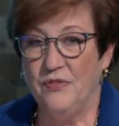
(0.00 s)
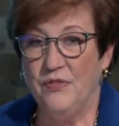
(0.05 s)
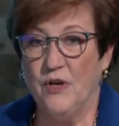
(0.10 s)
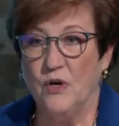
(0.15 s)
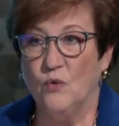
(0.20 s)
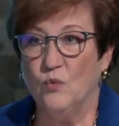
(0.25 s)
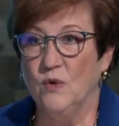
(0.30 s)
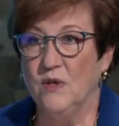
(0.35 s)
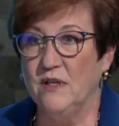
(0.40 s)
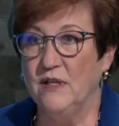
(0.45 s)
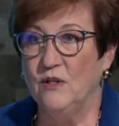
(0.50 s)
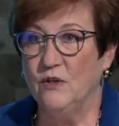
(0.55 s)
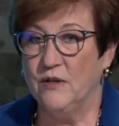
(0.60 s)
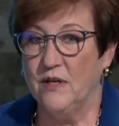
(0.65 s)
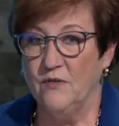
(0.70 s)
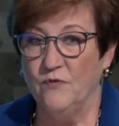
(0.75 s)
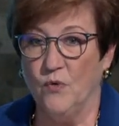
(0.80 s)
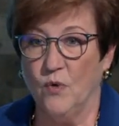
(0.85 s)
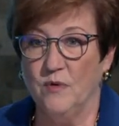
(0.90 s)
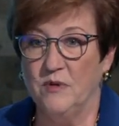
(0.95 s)
They're really
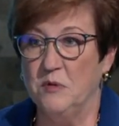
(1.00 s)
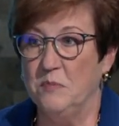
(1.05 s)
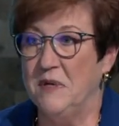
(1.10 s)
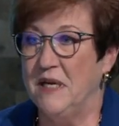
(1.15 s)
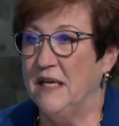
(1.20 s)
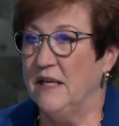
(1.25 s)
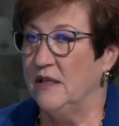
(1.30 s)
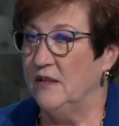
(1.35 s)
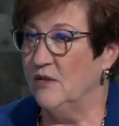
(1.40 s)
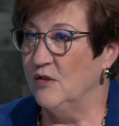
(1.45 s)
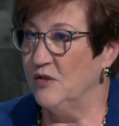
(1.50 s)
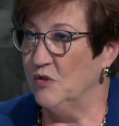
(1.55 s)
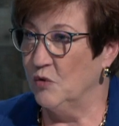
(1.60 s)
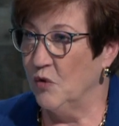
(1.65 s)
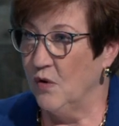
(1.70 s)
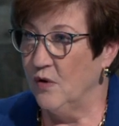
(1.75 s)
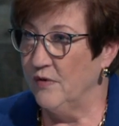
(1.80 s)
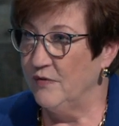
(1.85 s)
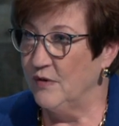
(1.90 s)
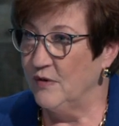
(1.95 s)
looking forward to being in
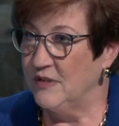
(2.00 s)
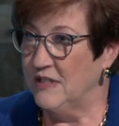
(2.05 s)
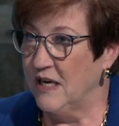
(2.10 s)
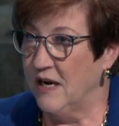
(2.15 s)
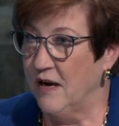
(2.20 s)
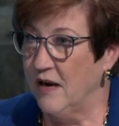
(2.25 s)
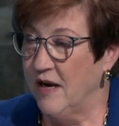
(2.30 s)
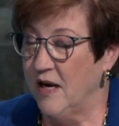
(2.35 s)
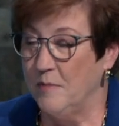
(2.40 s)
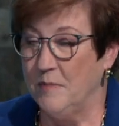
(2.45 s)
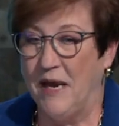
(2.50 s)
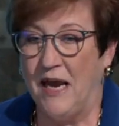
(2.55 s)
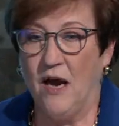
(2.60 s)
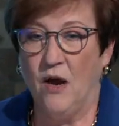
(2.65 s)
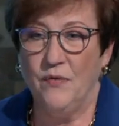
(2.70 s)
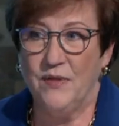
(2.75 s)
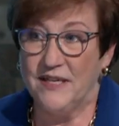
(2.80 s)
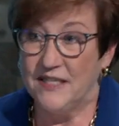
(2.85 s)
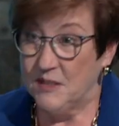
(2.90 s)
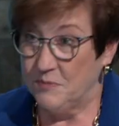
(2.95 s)
control of their time,
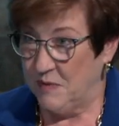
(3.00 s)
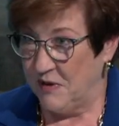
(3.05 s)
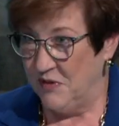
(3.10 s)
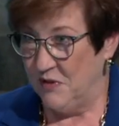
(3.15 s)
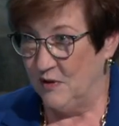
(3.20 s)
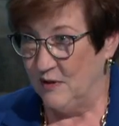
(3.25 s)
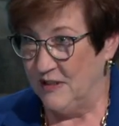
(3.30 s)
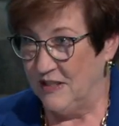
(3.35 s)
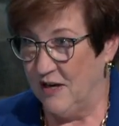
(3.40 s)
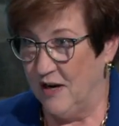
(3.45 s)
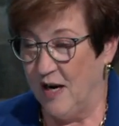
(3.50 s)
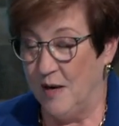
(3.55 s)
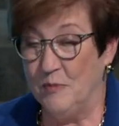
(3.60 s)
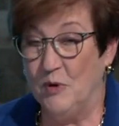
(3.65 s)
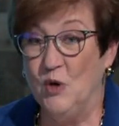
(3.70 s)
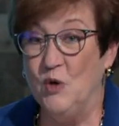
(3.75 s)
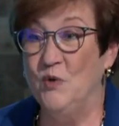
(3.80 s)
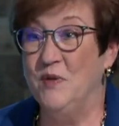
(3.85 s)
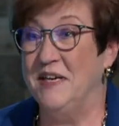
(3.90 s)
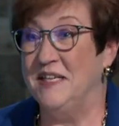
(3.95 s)
how they spend their
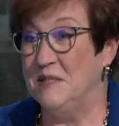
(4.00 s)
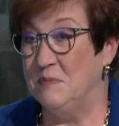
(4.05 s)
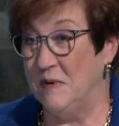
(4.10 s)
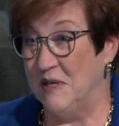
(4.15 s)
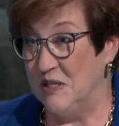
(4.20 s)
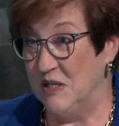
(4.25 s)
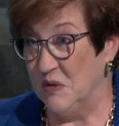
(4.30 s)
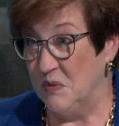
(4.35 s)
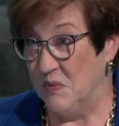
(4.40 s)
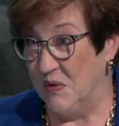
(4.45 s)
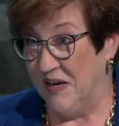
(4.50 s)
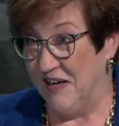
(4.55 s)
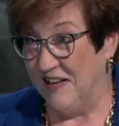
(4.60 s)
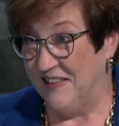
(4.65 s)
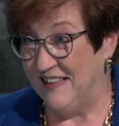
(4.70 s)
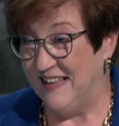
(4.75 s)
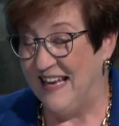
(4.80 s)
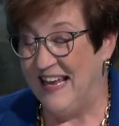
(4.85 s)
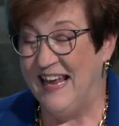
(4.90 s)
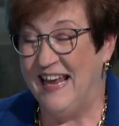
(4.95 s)
time, who they spend it
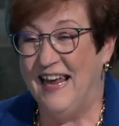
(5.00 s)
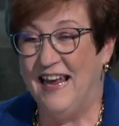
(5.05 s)
with.